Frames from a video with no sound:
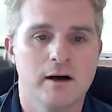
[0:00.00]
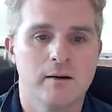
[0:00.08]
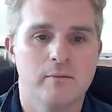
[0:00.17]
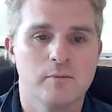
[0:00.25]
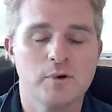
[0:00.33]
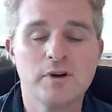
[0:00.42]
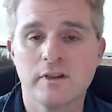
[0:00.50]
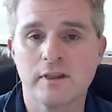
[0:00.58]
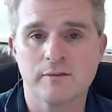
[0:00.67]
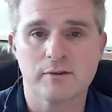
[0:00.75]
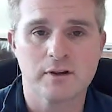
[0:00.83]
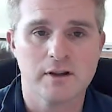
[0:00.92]
we do
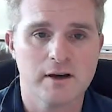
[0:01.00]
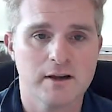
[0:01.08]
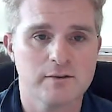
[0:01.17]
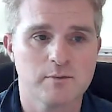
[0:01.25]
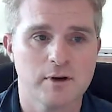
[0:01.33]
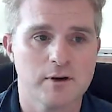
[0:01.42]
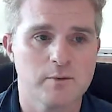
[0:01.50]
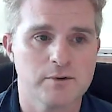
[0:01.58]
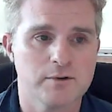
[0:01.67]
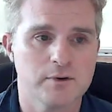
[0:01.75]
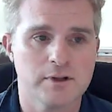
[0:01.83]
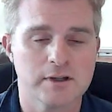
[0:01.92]
that for clients where we'll
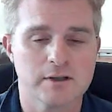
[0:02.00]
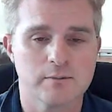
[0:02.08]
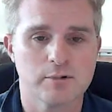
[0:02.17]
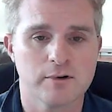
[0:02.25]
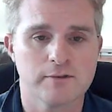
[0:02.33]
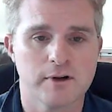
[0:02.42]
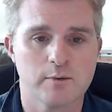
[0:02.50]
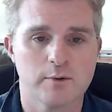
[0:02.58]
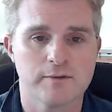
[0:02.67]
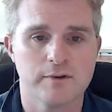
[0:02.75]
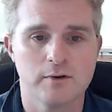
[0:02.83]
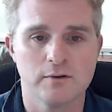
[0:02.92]
do a LinkedIn profile
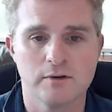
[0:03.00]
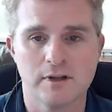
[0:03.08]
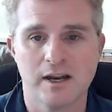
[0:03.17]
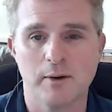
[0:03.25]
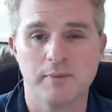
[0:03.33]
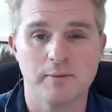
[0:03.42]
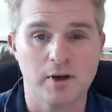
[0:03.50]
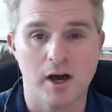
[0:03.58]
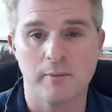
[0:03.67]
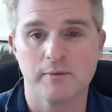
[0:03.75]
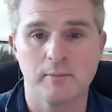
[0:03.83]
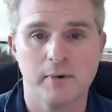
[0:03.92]
review and help them to
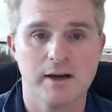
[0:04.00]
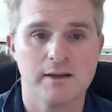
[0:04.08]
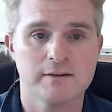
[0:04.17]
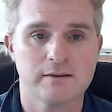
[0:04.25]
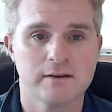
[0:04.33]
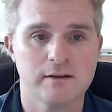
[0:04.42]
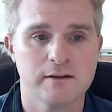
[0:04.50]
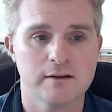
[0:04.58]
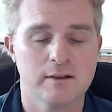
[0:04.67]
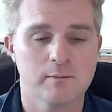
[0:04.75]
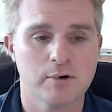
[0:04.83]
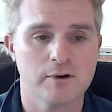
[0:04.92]
optimize the
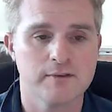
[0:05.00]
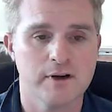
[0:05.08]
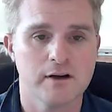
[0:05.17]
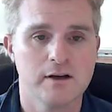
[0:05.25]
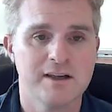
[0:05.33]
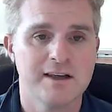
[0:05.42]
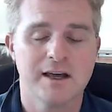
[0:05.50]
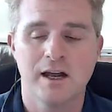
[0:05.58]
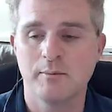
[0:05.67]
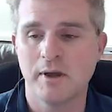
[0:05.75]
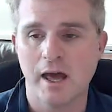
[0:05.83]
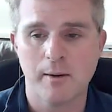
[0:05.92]
profile.
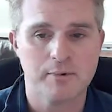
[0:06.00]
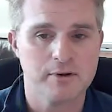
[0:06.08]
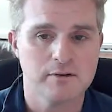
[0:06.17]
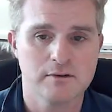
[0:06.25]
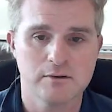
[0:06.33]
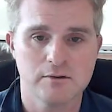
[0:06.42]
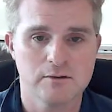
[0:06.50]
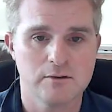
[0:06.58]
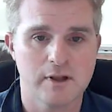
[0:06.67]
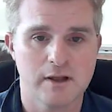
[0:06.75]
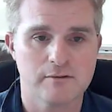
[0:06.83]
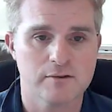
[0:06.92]
I'd be happy to do
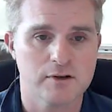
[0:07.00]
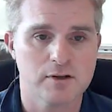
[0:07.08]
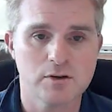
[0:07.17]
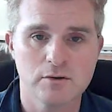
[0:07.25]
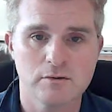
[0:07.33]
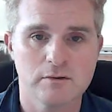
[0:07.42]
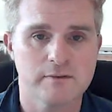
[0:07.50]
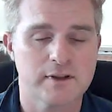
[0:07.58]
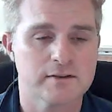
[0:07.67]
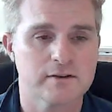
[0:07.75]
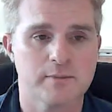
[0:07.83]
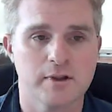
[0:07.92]
that for you if
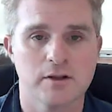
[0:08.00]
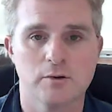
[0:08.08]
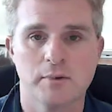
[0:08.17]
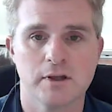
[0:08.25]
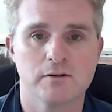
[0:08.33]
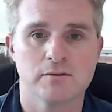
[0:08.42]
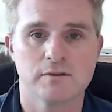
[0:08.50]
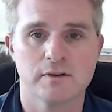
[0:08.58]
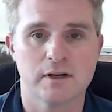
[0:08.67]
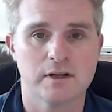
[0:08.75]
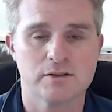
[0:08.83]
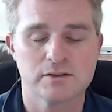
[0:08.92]
that's something that you'd be
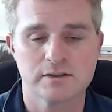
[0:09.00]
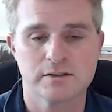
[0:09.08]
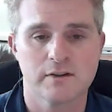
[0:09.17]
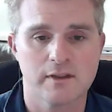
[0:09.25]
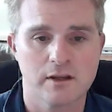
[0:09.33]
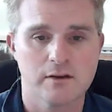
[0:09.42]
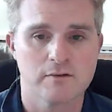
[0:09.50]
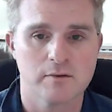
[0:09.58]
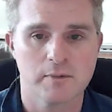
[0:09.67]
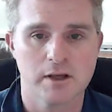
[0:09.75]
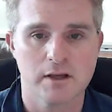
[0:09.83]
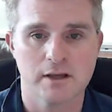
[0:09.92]
interested in, just as a thank you for
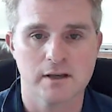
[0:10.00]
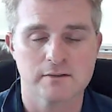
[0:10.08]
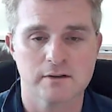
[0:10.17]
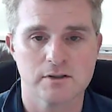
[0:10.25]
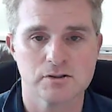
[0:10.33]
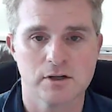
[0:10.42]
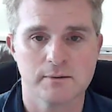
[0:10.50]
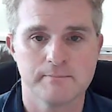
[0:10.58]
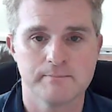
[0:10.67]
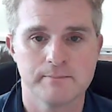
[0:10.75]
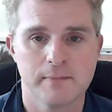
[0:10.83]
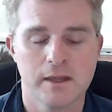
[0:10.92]
being a guest on the show.
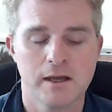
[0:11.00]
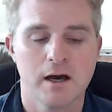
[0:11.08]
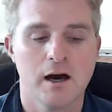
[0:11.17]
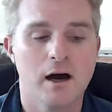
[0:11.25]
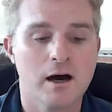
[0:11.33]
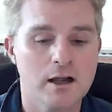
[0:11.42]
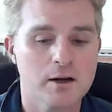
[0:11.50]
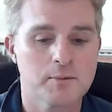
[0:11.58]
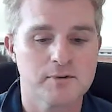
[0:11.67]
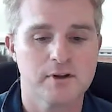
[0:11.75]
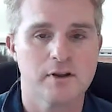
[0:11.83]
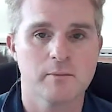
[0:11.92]

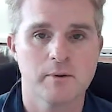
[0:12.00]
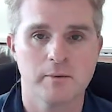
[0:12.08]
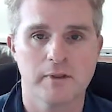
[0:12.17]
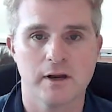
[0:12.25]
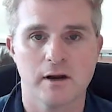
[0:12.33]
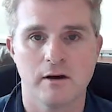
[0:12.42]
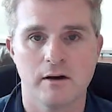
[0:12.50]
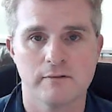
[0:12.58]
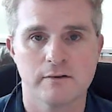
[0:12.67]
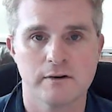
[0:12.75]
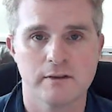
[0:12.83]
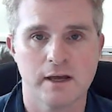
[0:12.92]
100% of the people that I
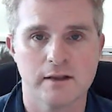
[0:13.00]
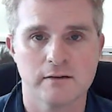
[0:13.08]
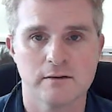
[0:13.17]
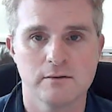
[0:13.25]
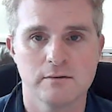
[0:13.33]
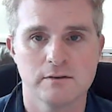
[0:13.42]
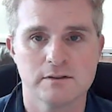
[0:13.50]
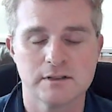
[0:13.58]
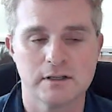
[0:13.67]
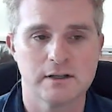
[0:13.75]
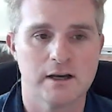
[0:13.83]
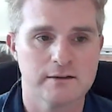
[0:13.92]
offered that to
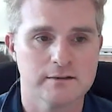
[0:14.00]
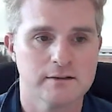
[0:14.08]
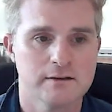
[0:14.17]
said yes.